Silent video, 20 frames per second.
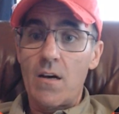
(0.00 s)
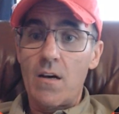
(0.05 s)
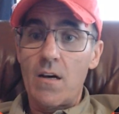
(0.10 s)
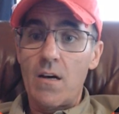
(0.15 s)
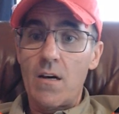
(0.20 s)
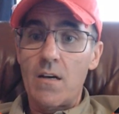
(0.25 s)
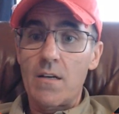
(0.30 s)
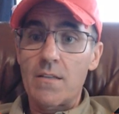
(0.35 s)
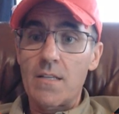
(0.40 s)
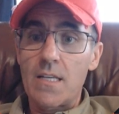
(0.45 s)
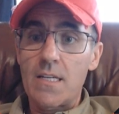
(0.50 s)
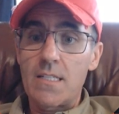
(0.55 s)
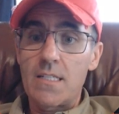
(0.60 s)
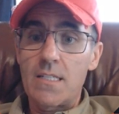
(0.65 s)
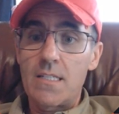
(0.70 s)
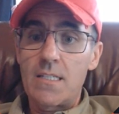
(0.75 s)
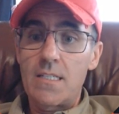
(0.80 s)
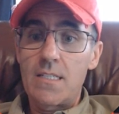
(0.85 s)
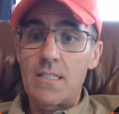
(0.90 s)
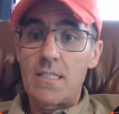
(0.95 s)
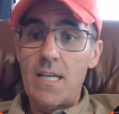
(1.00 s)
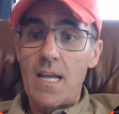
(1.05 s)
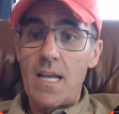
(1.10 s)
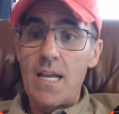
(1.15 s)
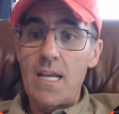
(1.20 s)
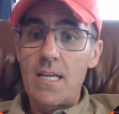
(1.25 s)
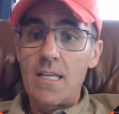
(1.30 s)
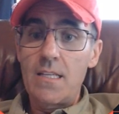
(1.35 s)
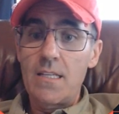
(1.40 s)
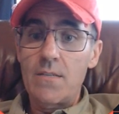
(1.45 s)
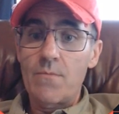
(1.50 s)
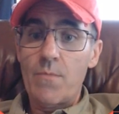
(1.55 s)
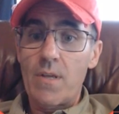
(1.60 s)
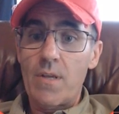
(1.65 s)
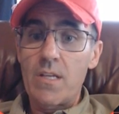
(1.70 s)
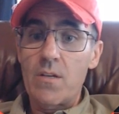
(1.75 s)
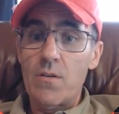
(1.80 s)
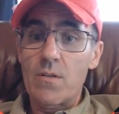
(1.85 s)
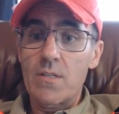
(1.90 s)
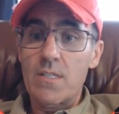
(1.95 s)
And on the
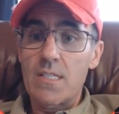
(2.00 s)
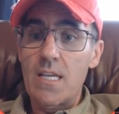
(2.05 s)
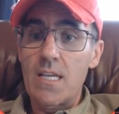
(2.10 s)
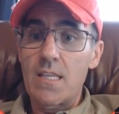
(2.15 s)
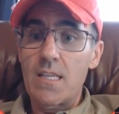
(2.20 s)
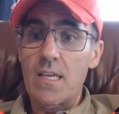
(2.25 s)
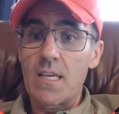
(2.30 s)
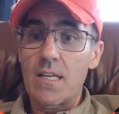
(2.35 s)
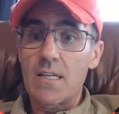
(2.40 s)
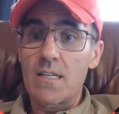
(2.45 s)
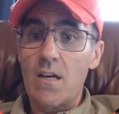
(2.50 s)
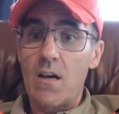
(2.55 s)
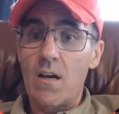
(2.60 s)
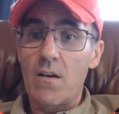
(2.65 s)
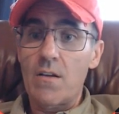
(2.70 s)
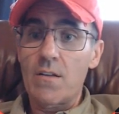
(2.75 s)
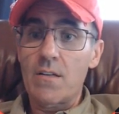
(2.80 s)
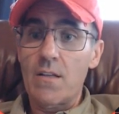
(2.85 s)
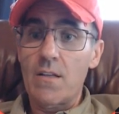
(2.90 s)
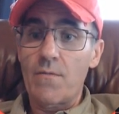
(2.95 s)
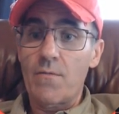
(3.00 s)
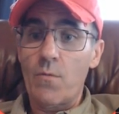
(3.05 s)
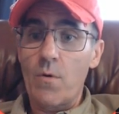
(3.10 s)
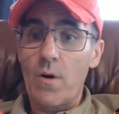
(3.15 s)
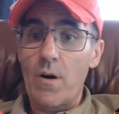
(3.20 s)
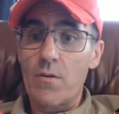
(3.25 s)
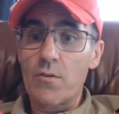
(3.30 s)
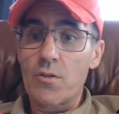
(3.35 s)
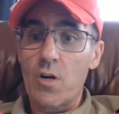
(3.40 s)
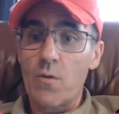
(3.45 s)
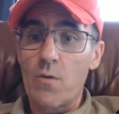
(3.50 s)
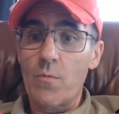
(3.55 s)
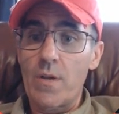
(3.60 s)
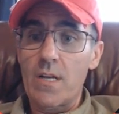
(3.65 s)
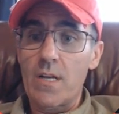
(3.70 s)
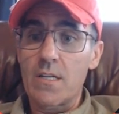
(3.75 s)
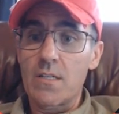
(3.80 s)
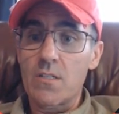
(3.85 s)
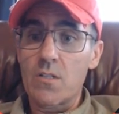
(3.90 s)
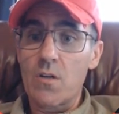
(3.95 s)
daily, but you could see that on the 4 hour
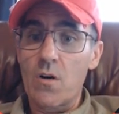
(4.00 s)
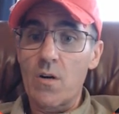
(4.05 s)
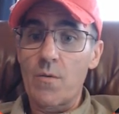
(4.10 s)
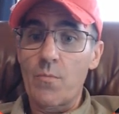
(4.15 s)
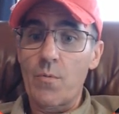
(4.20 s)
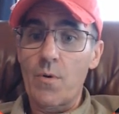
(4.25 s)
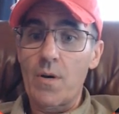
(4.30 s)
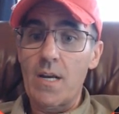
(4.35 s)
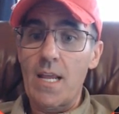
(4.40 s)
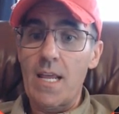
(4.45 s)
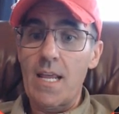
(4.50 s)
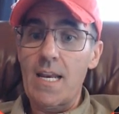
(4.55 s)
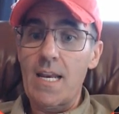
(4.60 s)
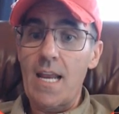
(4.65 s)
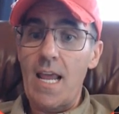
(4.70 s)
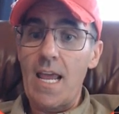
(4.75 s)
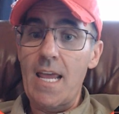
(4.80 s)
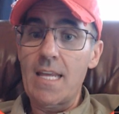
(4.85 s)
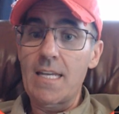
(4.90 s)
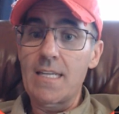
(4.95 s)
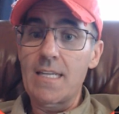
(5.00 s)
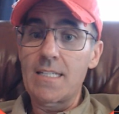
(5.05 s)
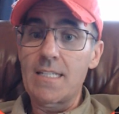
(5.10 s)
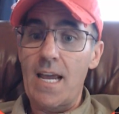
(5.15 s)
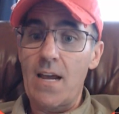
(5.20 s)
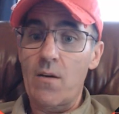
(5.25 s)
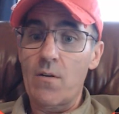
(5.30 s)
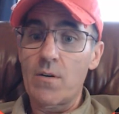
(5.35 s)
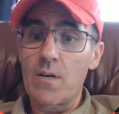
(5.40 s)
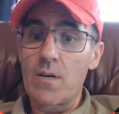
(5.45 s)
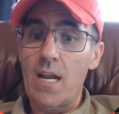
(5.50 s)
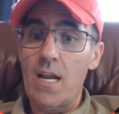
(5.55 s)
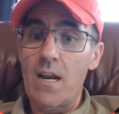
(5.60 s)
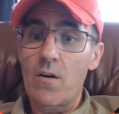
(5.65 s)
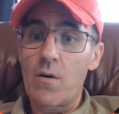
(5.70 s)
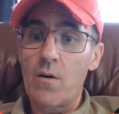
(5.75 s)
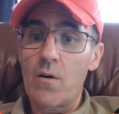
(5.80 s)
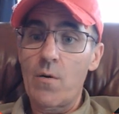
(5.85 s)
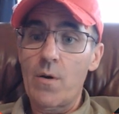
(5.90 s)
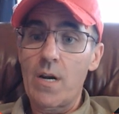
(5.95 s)
chart, we had started to print in a
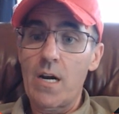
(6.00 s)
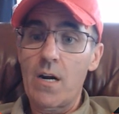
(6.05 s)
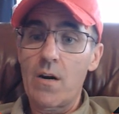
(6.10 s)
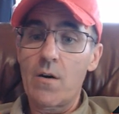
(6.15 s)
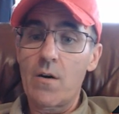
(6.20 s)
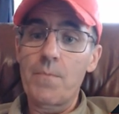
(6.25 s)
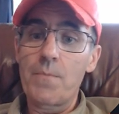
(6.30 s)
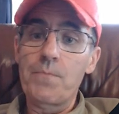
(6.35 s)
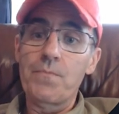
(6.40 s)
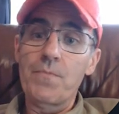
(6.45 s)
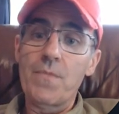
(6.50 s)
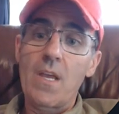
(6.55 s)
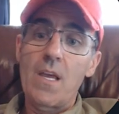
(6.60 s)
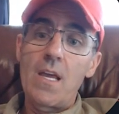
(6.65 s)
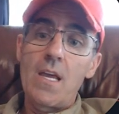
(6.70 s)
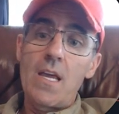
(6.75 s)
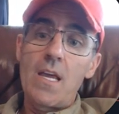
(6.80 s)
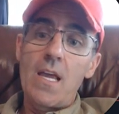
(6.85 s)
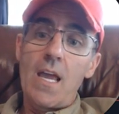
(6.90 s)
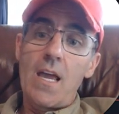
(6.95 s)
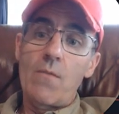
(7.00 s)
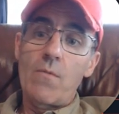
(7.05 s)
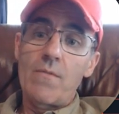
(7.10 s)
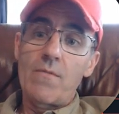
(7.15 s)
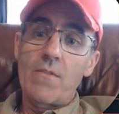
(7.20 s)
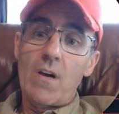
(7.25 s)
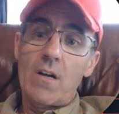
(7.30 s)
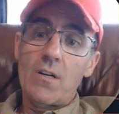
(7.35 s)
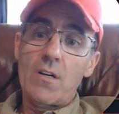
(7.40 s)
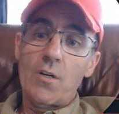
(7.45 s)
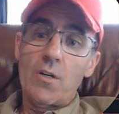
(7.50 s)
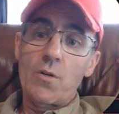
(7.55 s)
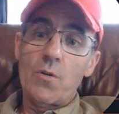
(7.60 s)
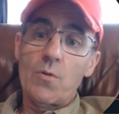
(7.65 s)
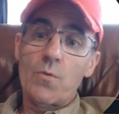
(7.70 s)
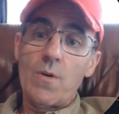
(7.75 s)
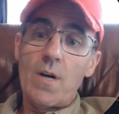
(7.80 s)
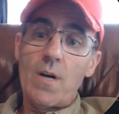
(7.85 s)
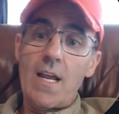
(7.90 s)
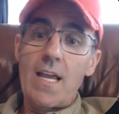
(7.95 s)
down arrow here, and we've
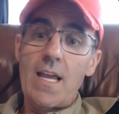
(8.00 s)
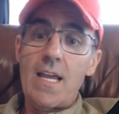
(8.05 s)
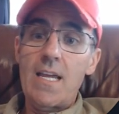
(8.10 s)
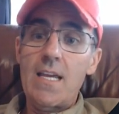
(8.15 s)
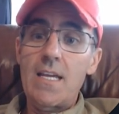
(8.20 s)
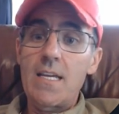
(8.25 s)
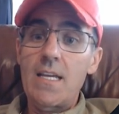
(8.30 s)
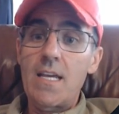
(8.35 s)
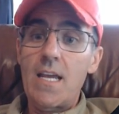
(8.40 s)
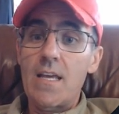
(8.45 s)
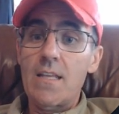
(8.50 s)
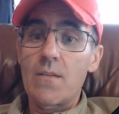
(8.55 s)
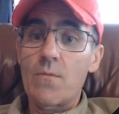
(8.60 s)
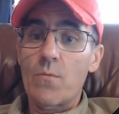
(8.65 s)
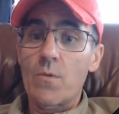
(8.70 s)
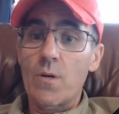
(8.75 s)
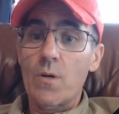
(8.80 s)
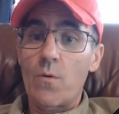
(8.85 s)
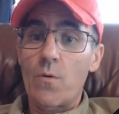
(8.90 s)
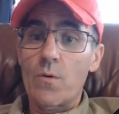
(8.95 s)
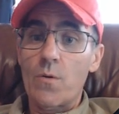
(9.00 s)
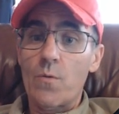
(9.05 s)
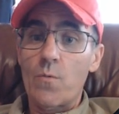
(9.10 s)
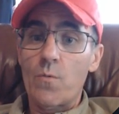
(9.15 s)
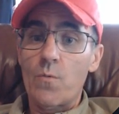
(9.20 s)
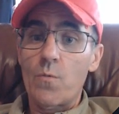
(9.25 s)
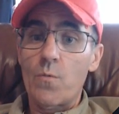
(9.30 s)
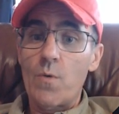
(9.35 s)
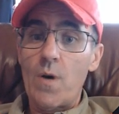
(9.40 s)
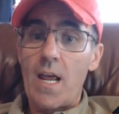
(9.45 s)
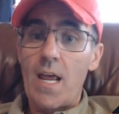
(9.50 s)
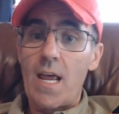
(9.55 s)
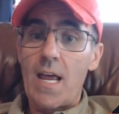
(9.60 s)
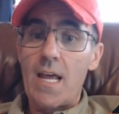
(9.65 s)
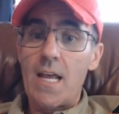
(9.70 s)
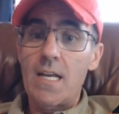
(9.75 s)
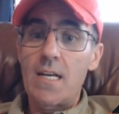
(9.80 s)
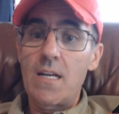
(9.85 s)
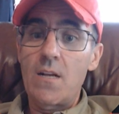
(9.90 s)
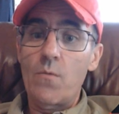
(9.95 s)
gone to gray, and then we're going to
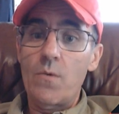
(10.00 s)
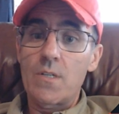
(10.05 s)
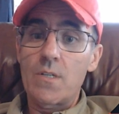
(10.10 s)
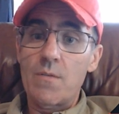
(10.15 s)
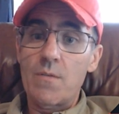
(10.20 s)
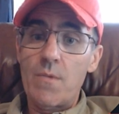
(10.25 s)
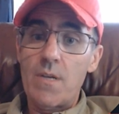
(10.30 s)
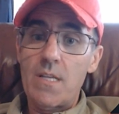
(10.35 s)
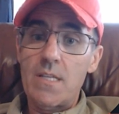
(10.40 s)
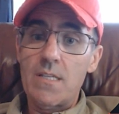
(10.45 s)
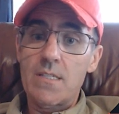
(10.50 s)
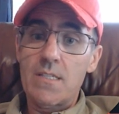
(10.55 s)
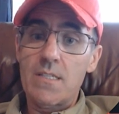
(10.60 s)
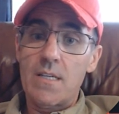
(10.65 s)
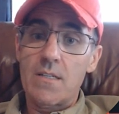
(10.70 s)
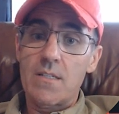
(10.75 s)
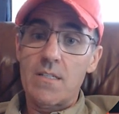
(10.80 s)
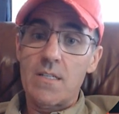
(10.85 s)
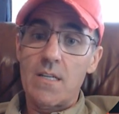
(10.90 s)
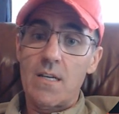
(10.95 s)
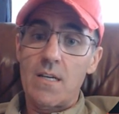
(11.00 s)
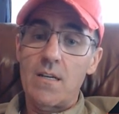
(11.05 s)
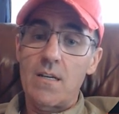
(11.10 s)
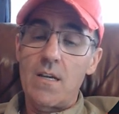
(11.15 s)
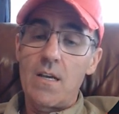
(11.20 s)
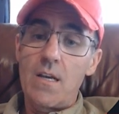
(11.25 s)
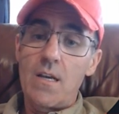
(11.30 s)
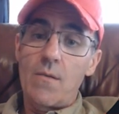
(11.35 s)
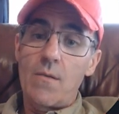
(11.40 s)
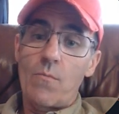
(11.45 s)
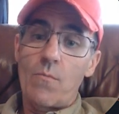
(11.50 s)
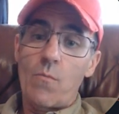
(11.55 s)
red, which means that